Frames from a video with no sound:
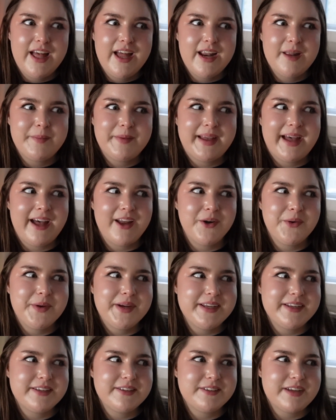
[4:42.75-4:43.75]
I'm like, how do
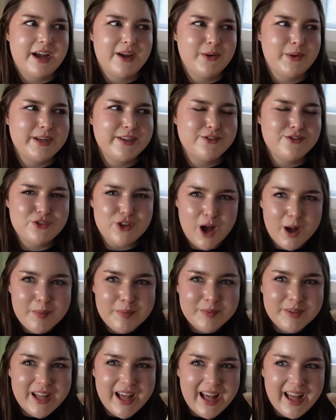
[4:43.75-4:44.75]
I
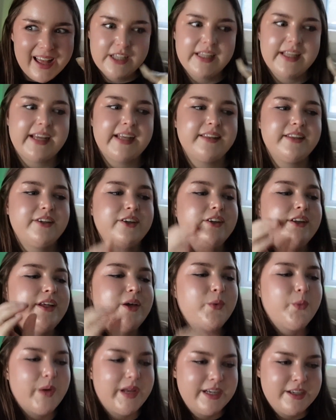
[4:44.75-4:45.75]
stop that? Like, I literally
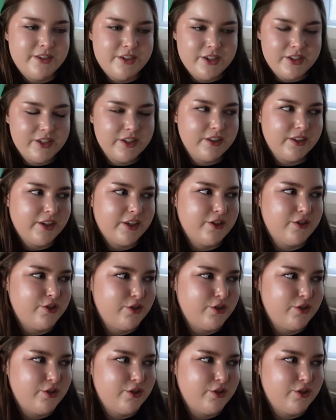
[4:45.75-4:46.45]
went into the Lush